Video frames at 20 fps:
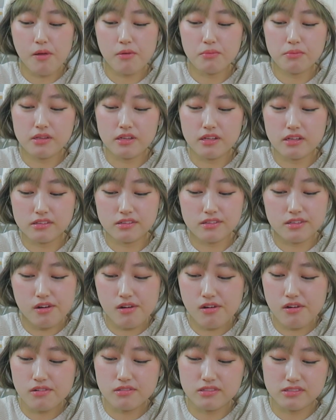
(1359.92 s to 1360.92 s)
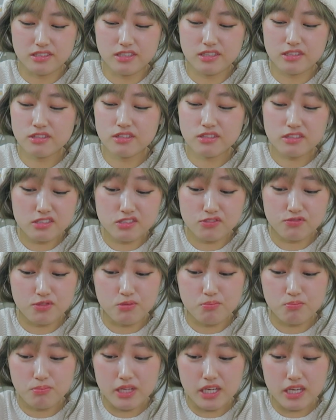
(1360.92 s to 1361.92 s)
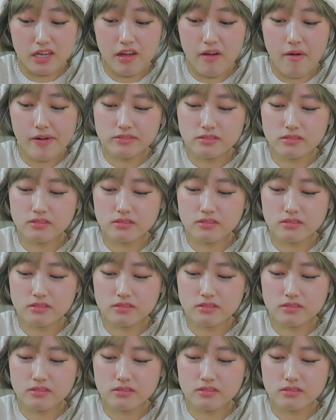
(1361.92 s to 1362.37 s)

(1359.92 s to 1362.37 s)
I'd be like, no, I cook this for me.